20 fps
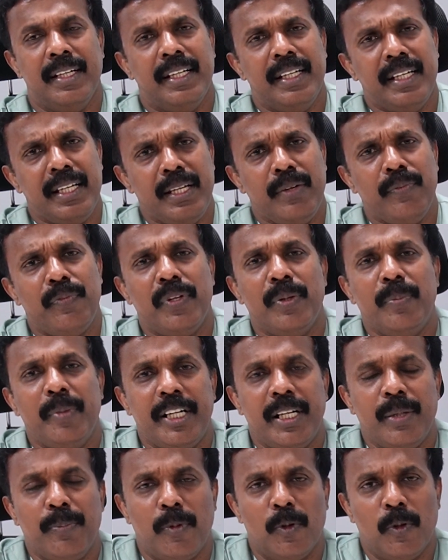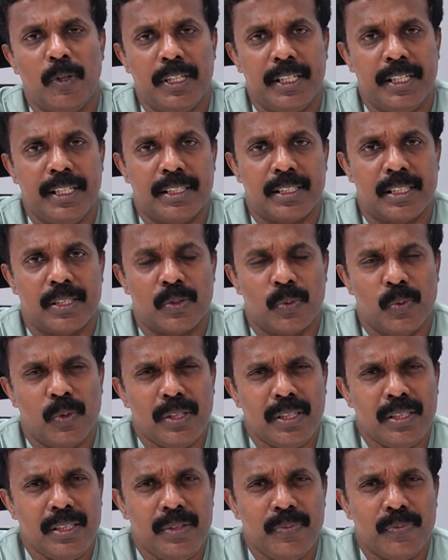In an inflammatory bowel disease,
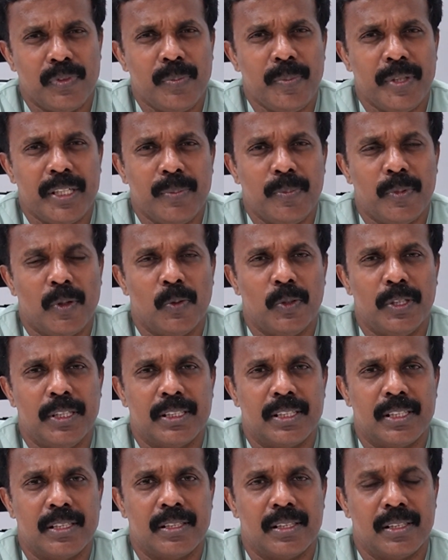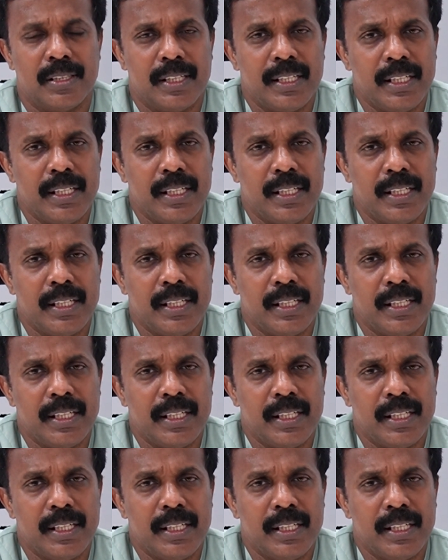what are the inflammatory bowel disease?